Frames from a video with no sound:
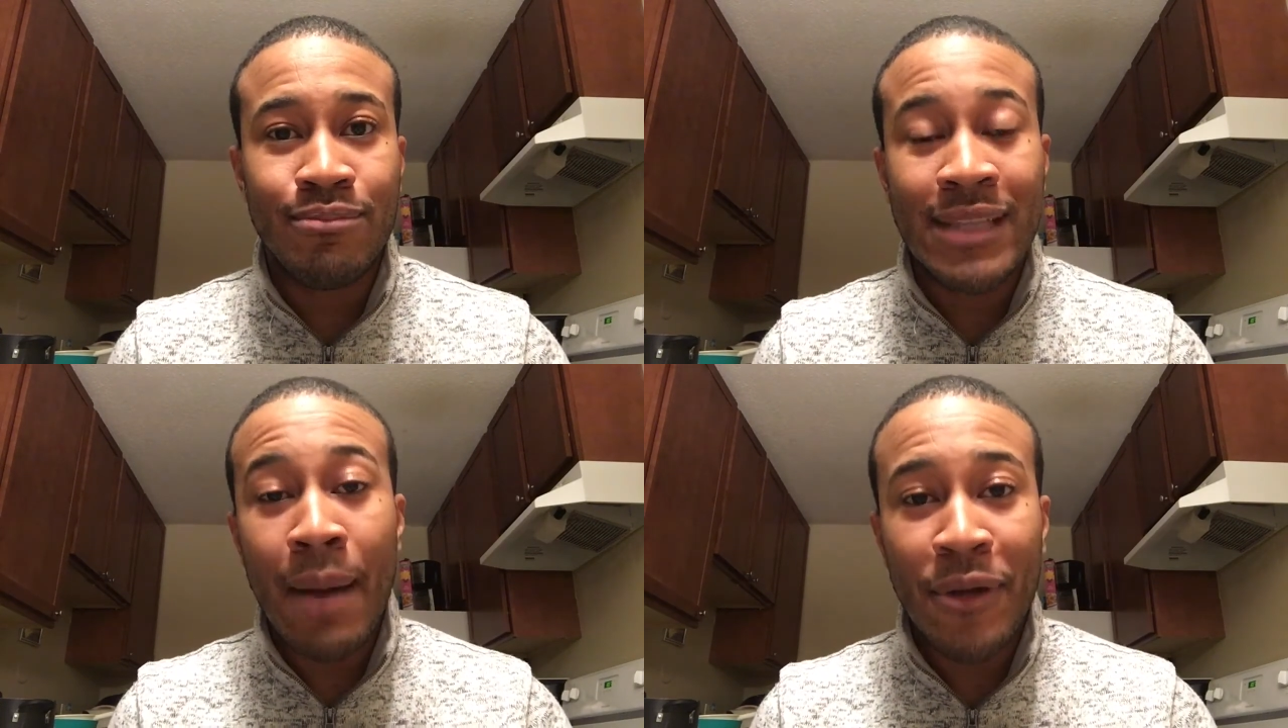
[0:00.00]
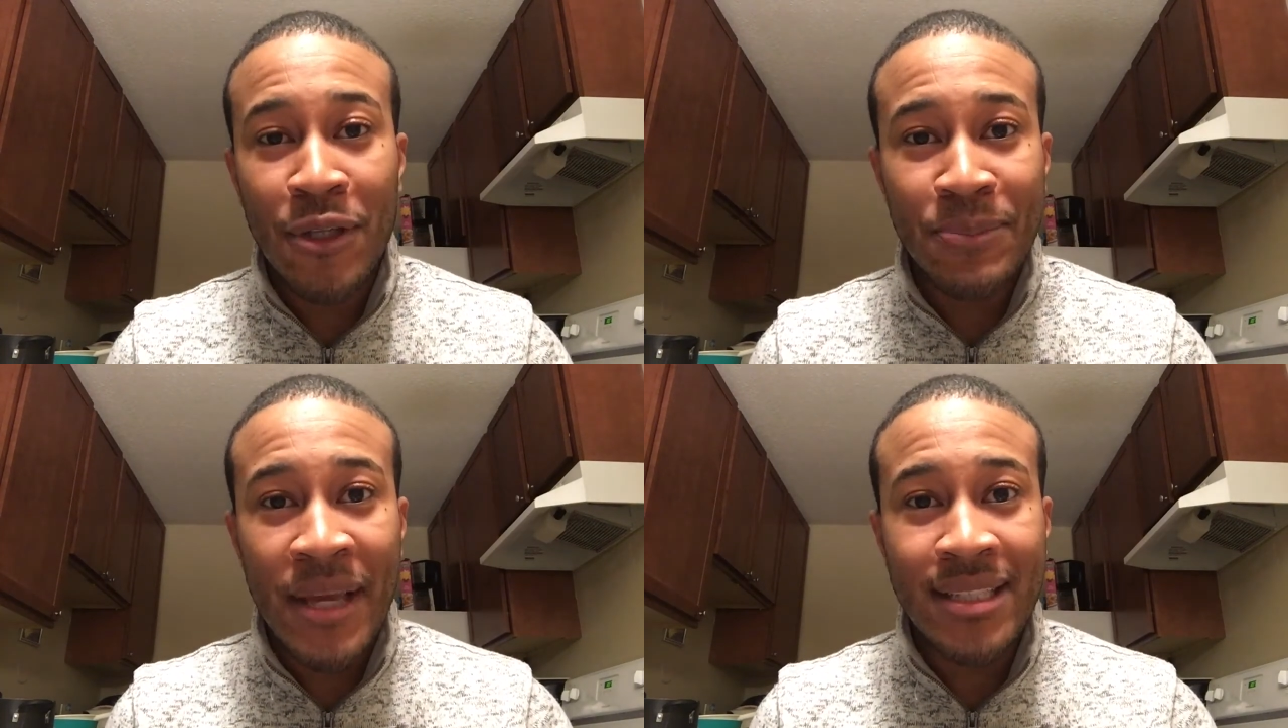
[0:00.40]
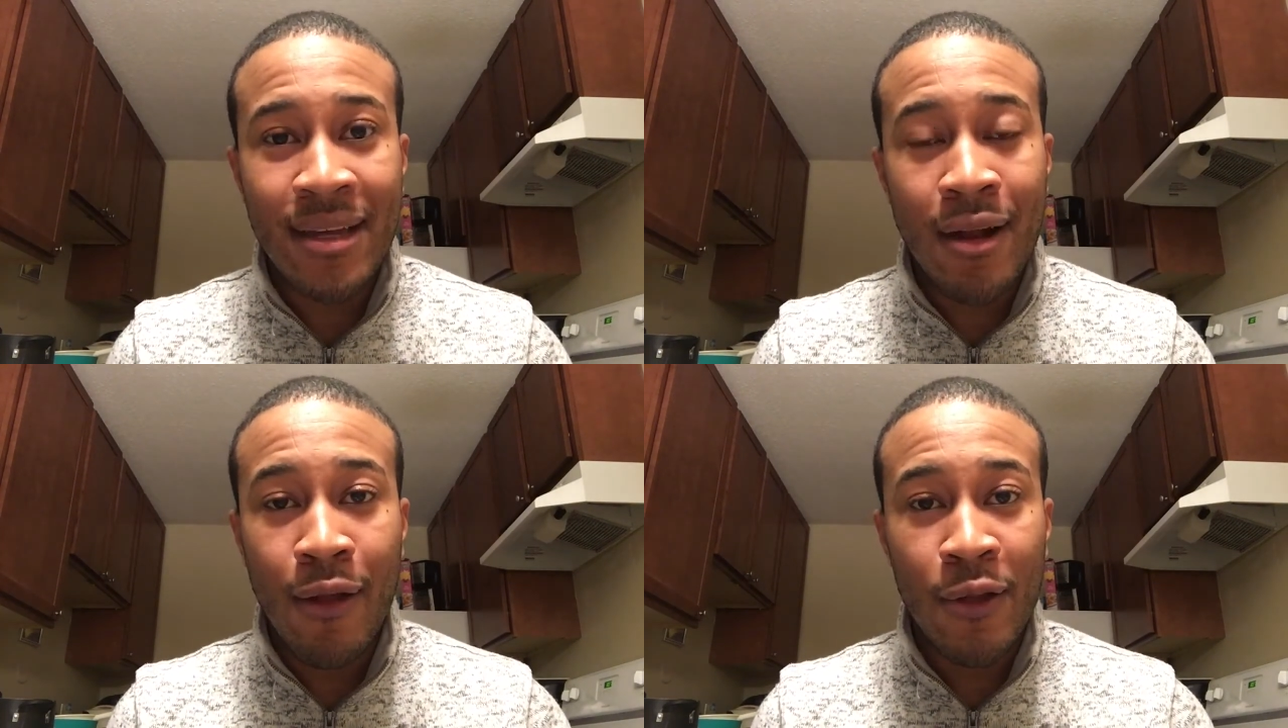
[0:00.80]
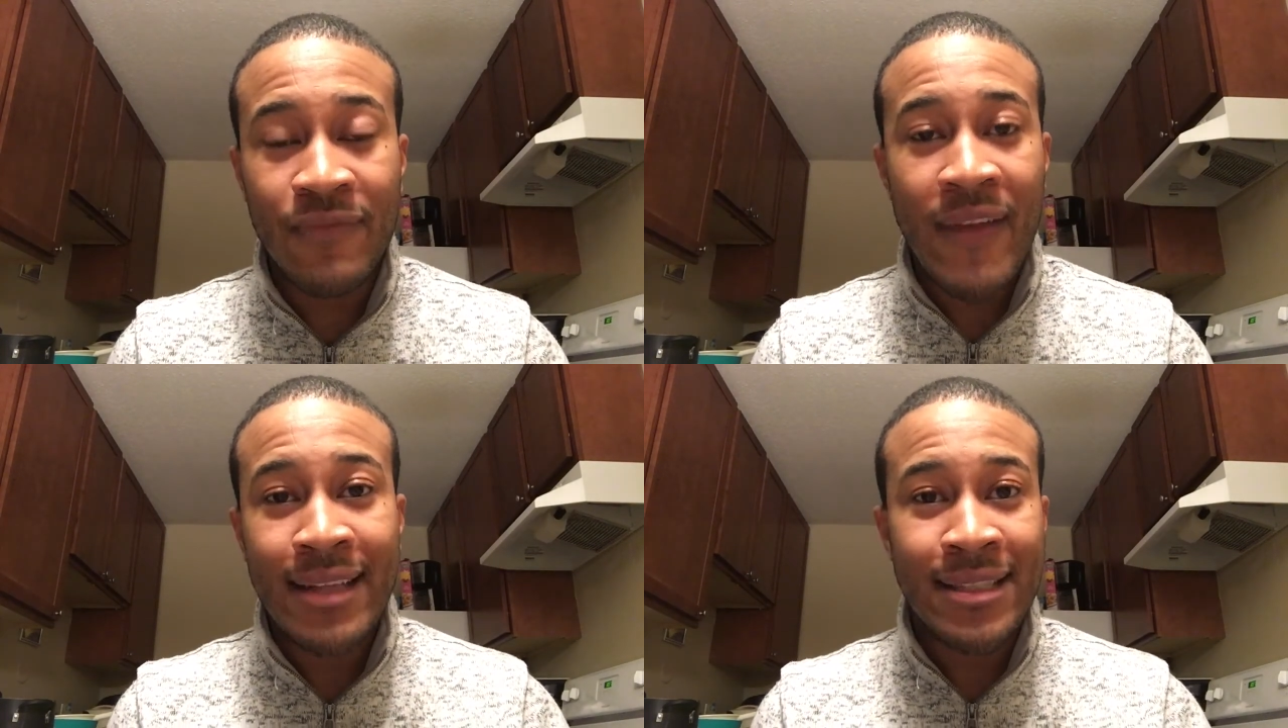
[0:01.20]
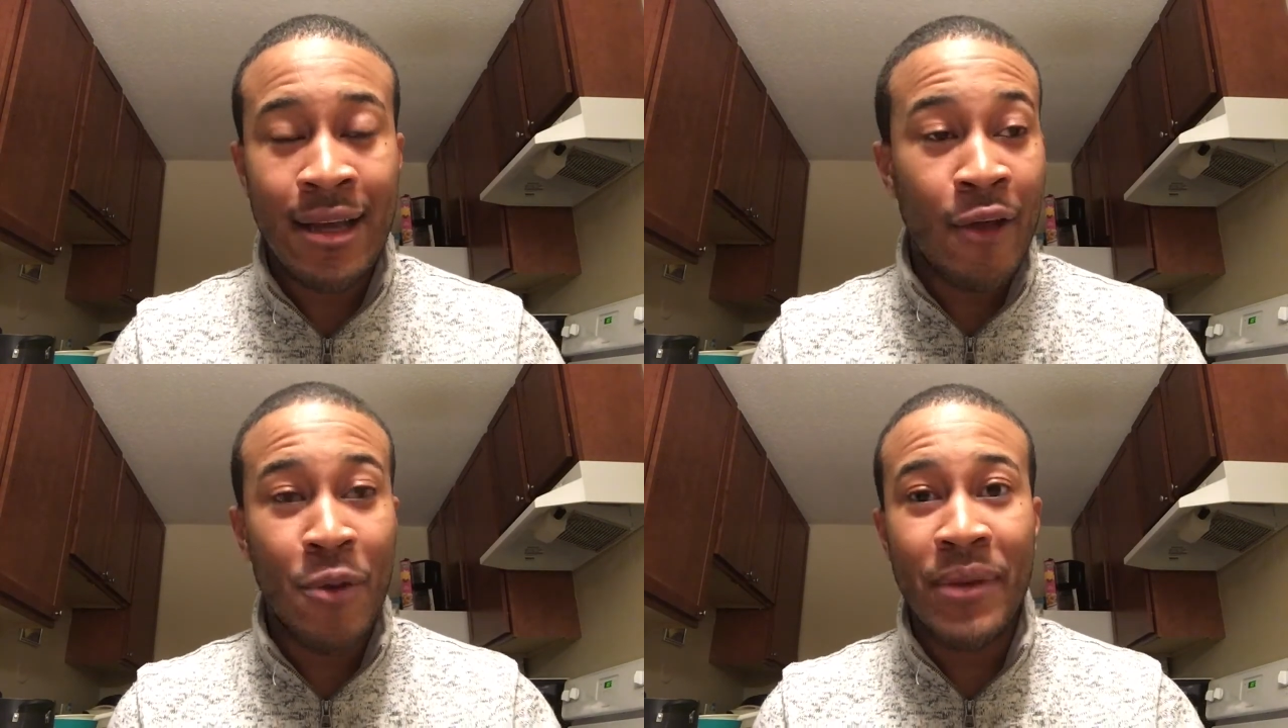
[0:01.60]
Domino's pizza and all those fancy
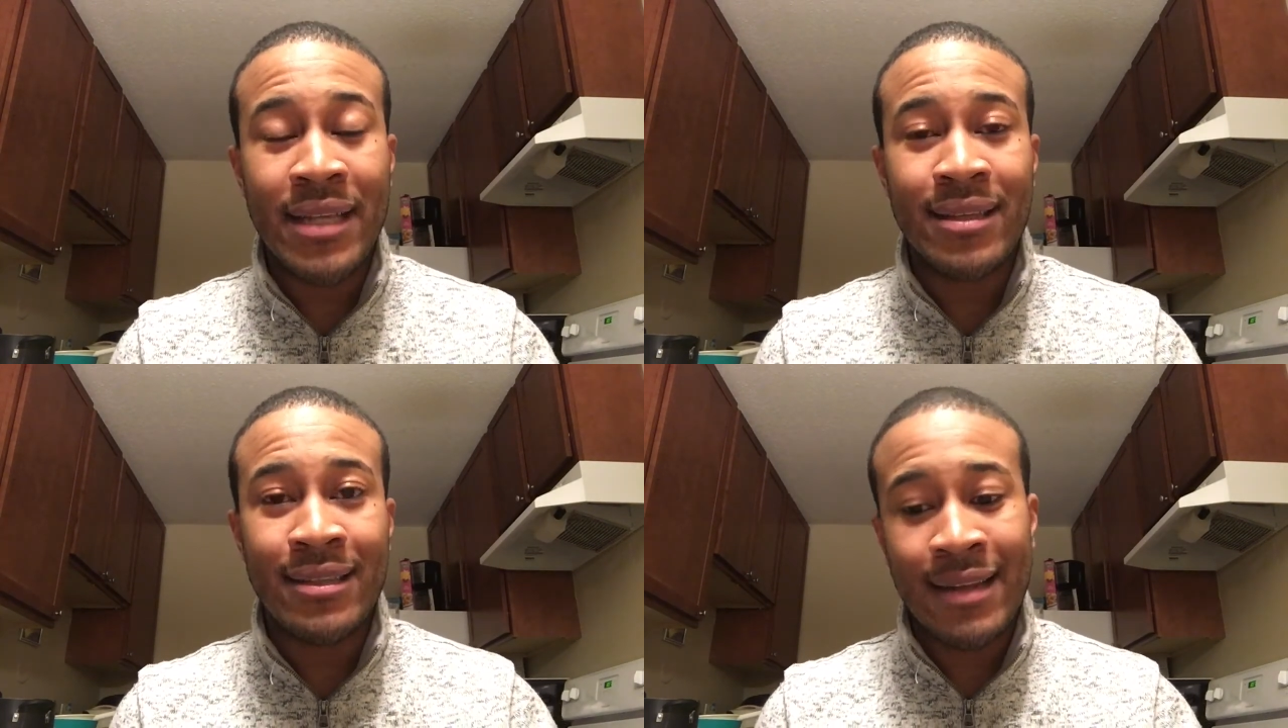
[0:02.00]
other pizzas,